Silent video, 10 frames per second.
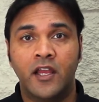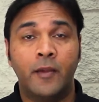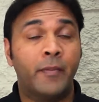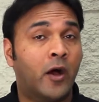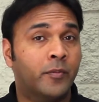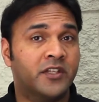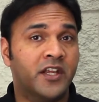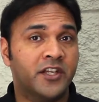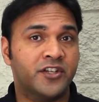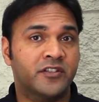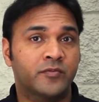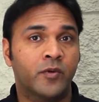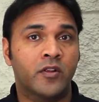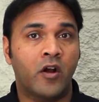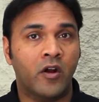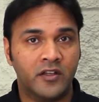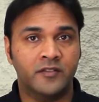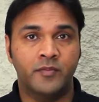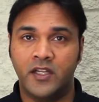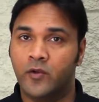palpitations where the heart is
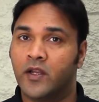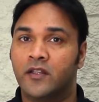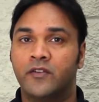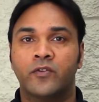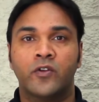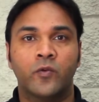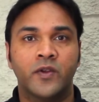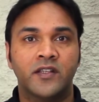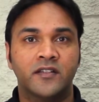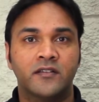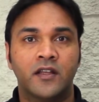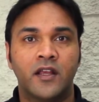beating quickly for no reason,